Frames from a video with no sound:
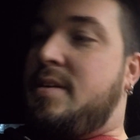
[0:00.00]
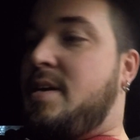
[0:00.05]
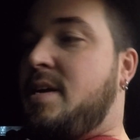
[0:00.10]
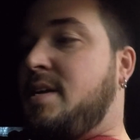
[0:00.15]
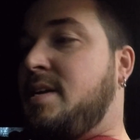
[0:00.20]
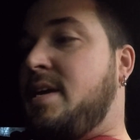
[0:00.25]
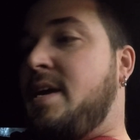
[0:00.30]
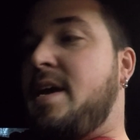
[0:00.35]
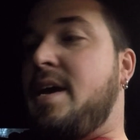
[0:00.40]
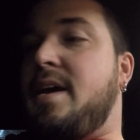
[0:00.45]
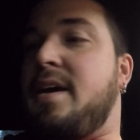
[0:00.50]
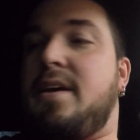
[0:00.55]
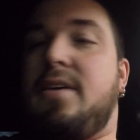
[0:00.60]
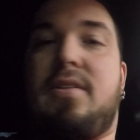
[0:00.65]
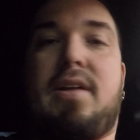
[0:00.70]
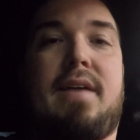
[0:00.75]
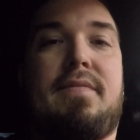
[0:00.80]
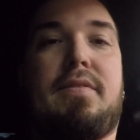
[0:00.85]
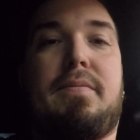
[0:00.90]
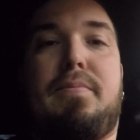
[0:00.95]
yeah, he'll
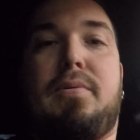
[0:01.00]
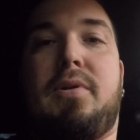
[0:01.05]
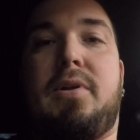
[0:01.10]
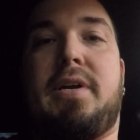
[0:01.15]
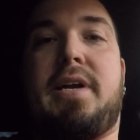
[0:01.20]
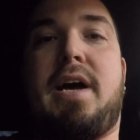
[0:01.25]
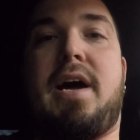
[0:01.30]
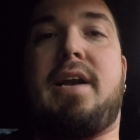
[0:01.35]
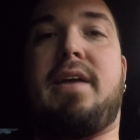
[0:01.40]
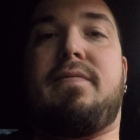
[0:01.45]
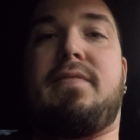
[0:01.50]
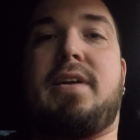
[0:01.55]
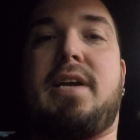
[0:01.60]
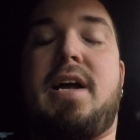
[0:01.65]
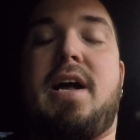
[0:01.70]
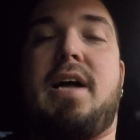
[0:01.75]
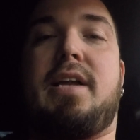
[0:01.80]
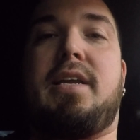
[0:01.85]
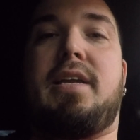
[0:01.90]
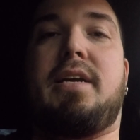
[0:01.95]
have to pull it out every
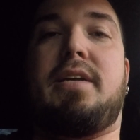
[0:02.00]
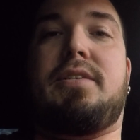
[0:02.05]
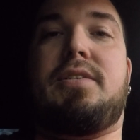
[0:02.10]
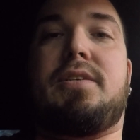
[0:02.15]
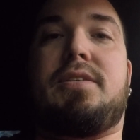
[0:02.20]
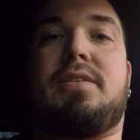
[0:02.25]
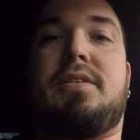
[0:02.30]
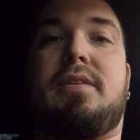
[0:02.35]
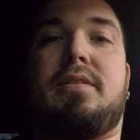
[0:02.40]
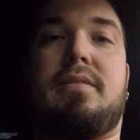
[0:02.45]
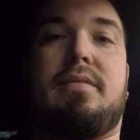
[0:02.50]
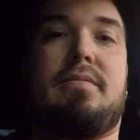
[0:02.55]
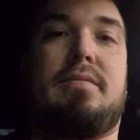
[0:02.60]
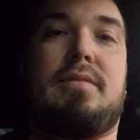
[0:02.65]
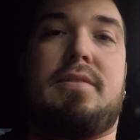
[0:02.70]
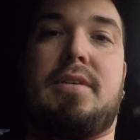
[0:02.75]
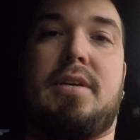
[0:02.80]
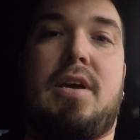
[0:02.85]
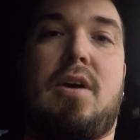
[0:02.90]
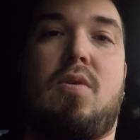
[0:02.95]
now and then just to
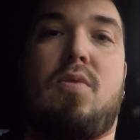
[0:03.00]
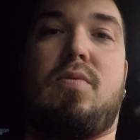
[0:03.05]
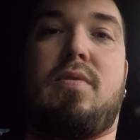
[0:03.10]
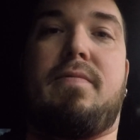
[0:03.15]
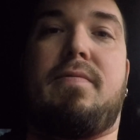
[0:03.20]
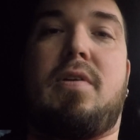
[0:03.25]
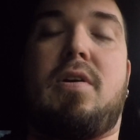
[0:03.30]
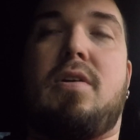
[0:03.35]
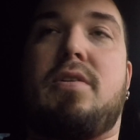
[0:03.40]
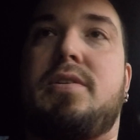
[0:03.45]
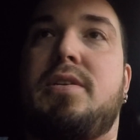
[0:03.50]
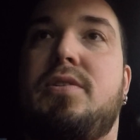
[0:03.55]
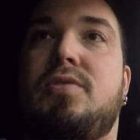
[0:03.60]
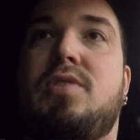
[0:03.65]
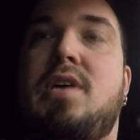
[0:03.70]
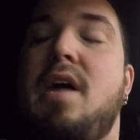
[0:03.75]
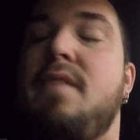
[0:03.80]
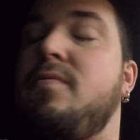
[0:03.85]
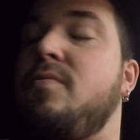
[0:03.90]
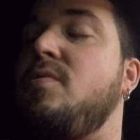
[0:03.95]
go in reverse and
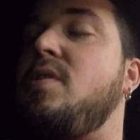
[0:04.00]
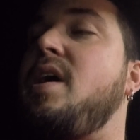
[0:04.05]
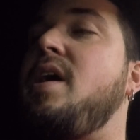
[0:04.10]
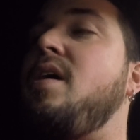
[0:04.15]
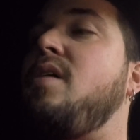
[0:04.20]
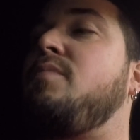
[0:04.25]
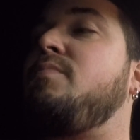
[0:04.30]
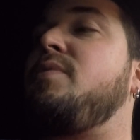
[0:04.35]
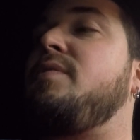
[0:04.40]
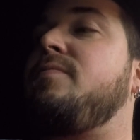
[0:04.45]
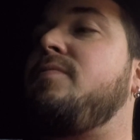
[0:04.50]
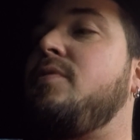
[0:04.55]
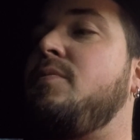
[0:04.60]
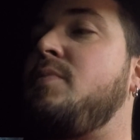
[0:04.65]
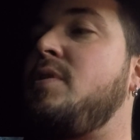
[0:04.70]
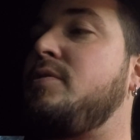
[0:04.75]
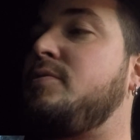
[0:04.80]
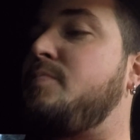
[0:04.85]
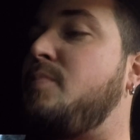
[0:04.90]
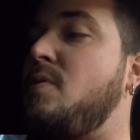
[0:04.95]
drive around, but for the
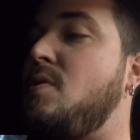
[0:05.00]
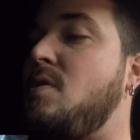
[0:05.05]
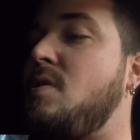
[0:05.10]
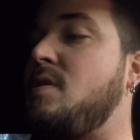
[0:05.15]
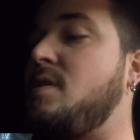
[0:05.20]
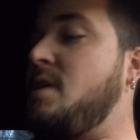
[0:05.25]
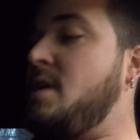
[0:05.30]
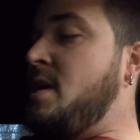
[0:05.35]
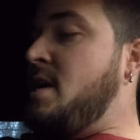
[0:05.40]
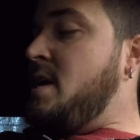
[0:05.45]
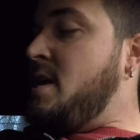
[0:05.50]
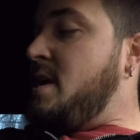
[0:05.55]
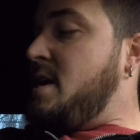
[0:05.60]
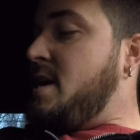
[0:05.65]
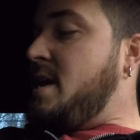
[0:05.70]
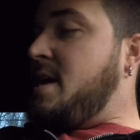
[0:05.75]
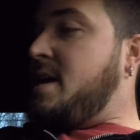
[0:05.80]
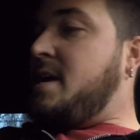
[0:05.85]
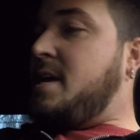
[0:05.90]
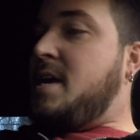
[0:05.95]
most part,
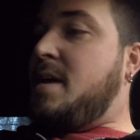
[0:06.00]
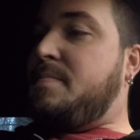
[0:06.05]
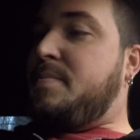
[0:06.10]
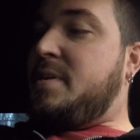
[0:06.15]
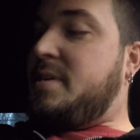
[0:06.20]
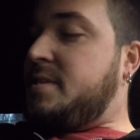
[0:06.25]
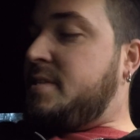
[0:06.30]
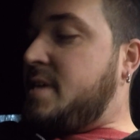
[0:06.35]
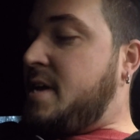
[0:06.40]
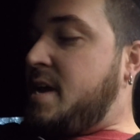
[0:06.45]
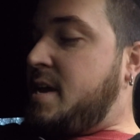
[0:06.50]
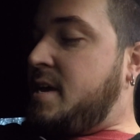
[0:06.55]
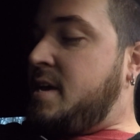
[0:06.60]
he can keep this thing